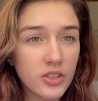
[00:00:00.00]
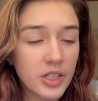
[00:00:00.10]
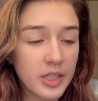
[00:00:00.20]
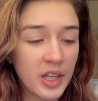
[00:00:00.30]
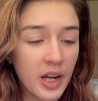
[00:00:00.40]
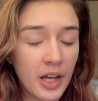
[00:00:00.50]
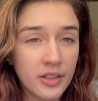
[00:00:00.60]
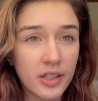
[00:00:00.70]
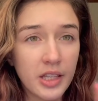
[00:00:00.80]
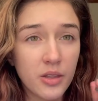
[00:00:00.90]
and then on
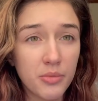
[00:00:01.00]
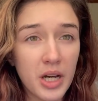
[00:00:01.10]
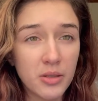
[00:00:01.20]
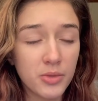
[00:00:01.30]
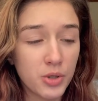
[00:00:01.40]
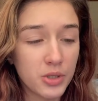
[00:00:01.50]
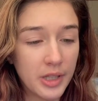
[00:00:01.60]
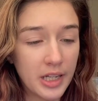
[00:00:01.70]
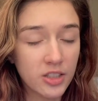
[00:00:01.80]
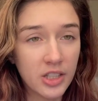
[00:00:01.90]
like the bottom lower
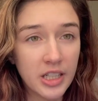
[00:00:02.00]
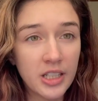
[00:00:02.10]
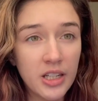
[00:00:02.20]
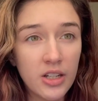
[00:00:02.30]
lash line,